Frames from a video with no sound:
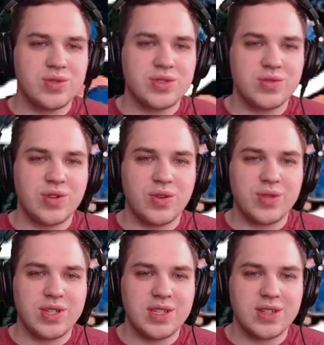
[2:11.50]
you go
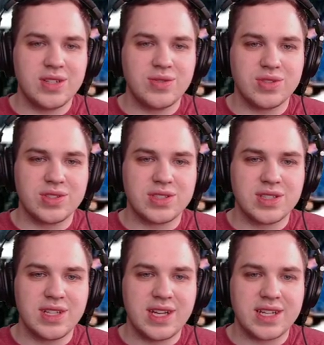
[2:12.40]
in here and you could
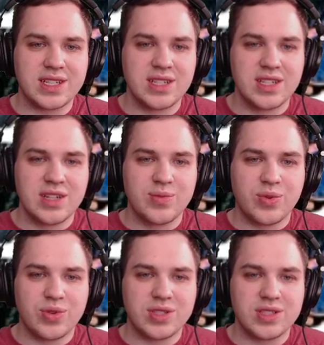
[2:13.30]
select
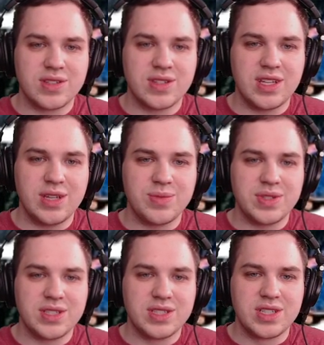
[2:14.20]
portions of the
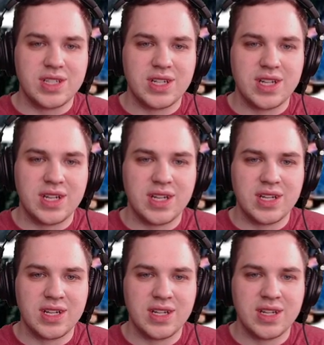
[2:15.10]
image,
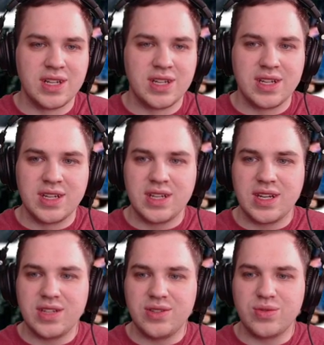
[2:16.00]

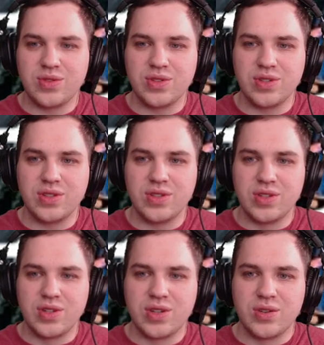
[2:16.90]
and you could
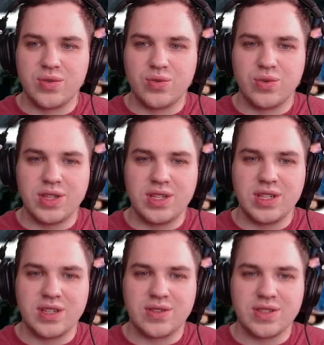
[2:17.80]
really
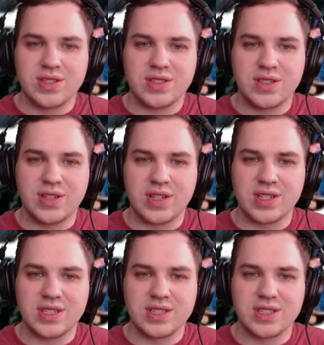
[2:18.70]
increase the
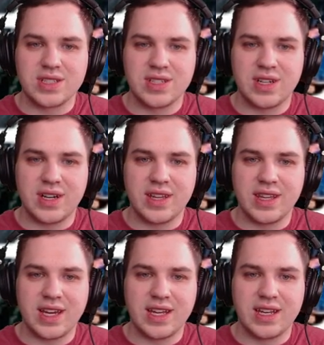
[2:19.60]
darkness on that,